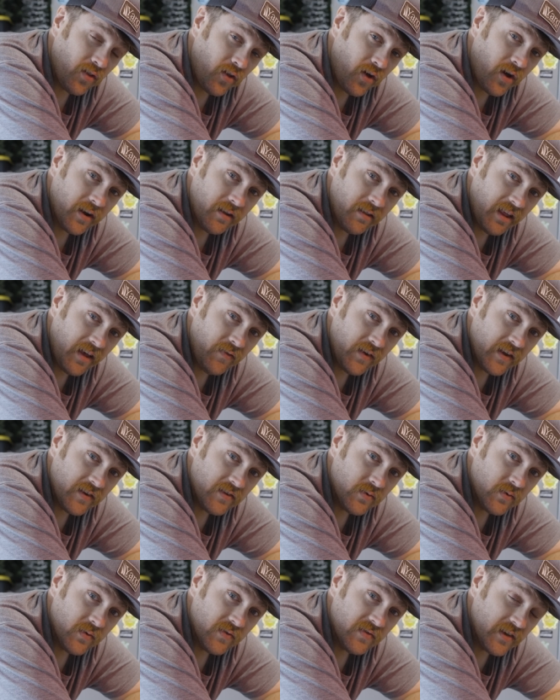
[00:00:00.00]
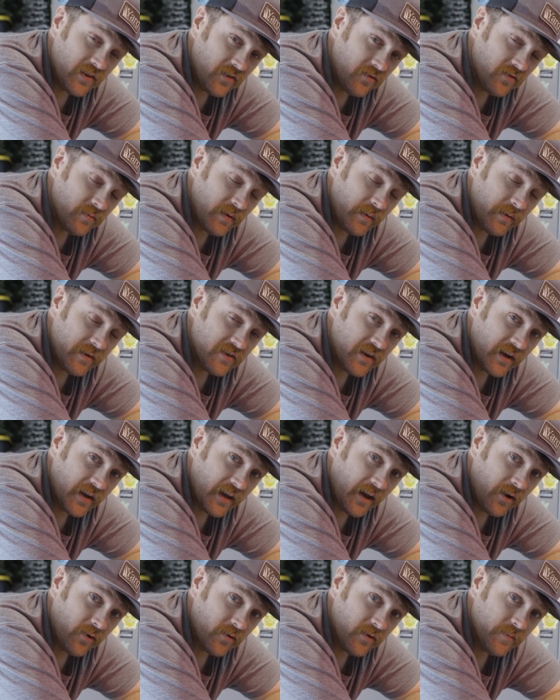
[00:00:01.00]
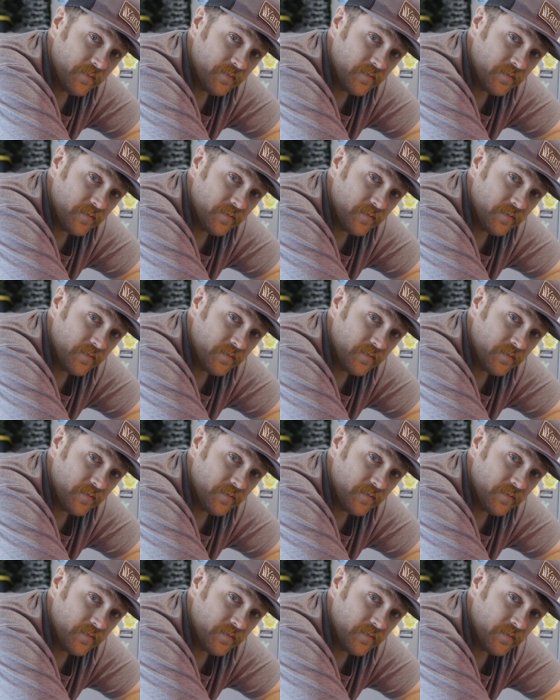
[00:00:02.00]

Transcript: lawn leveling tools that you should maybe check out.